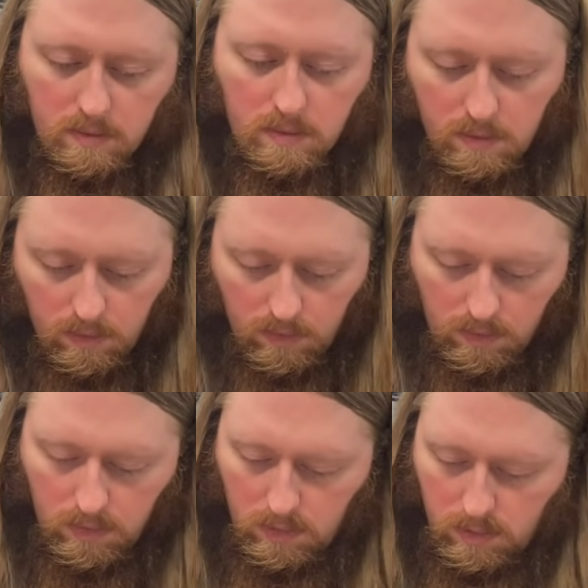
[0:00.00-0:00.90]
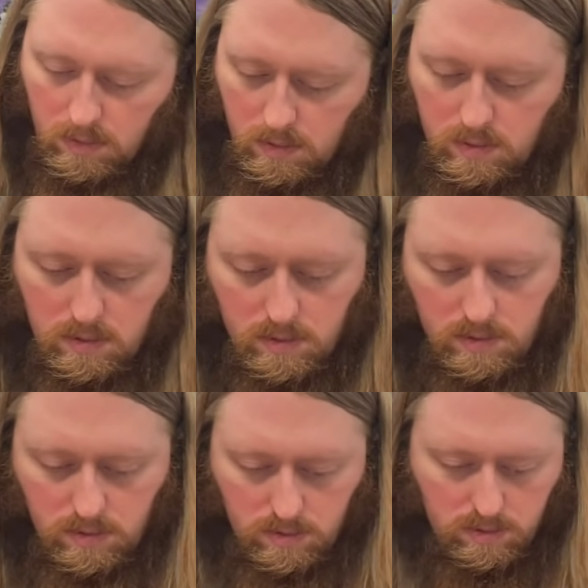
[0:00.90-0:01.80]
think there was a
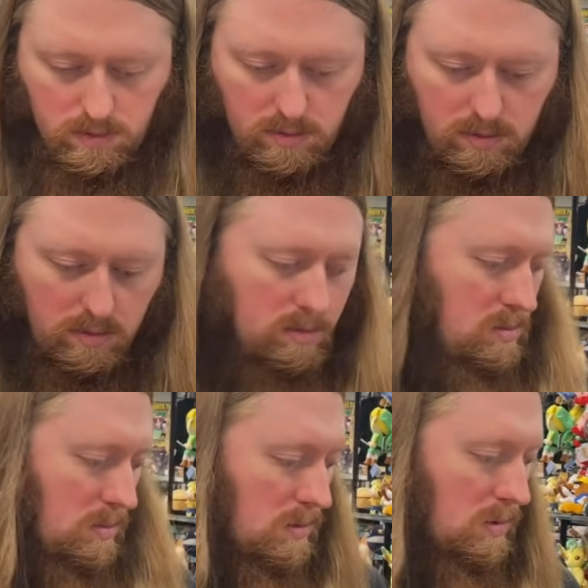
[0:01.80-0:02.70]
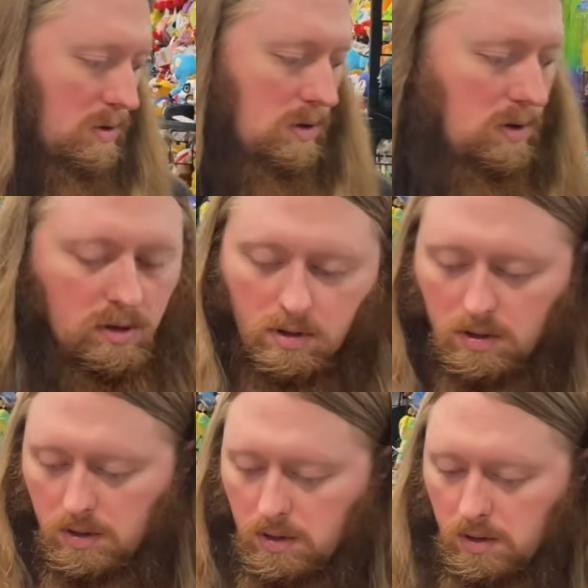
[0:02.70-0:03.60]
wrestling game in there that's actually gone
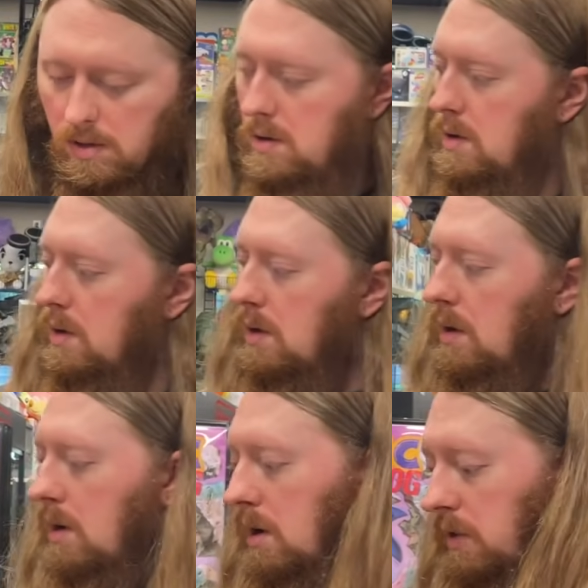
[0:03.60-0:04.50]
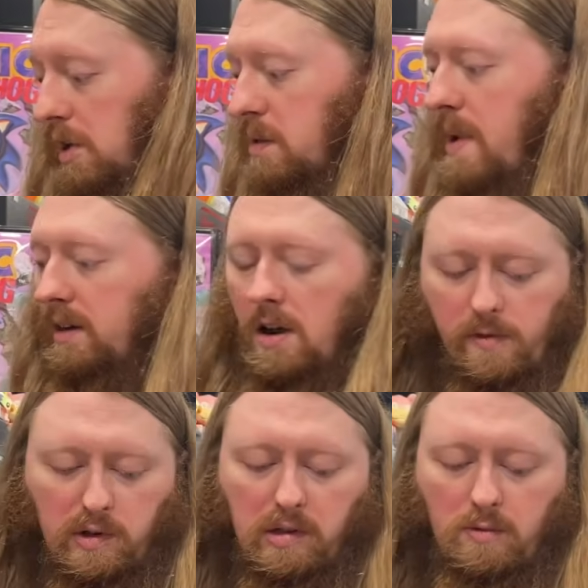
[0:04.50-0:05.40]
up in price too. The SmackDown
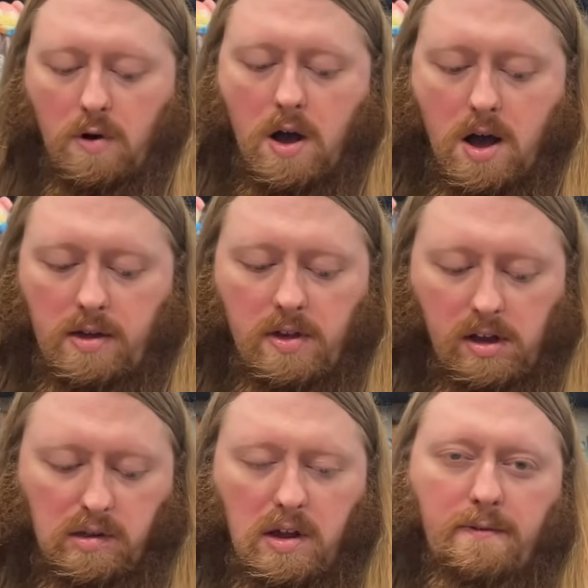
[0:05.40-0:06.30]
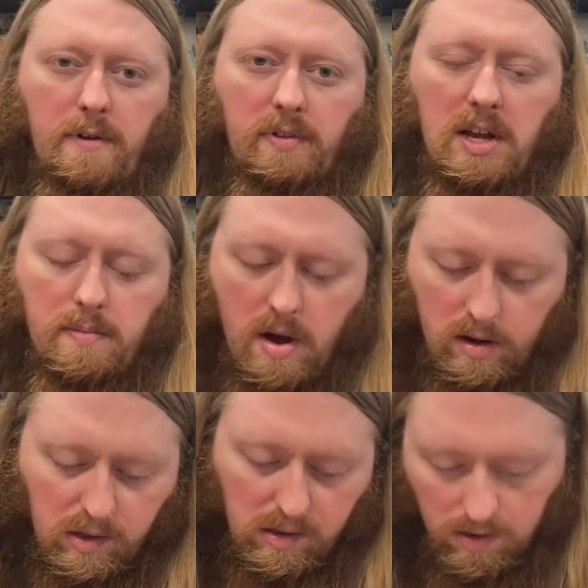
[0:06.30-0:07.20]
versus Raw, I think, is like 15
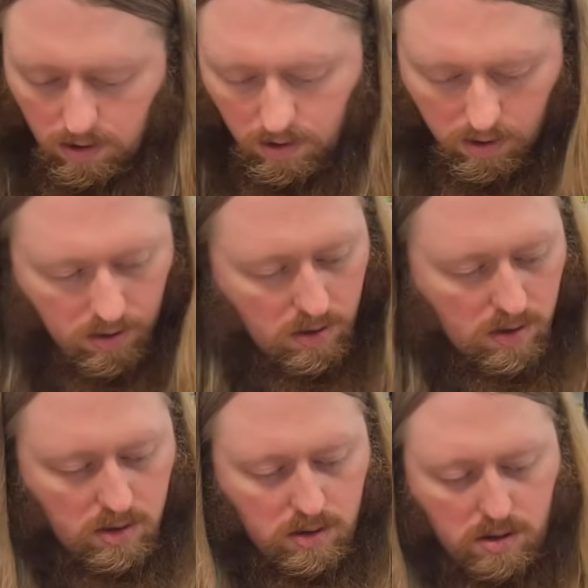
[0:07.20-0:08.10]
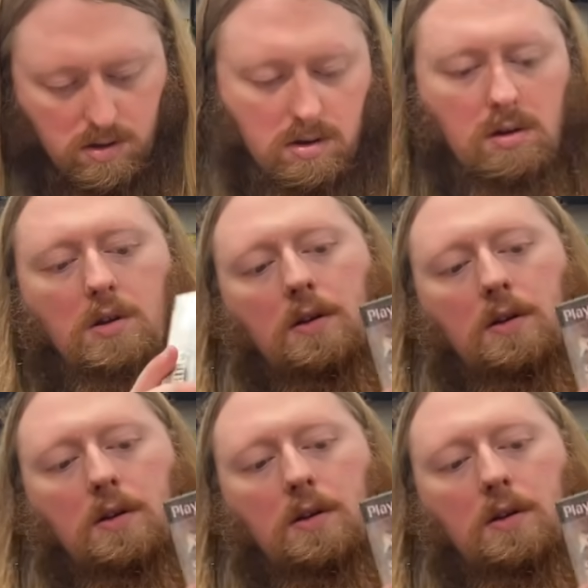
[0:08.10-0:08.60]
bucks. Yeah, that one's gone up a little.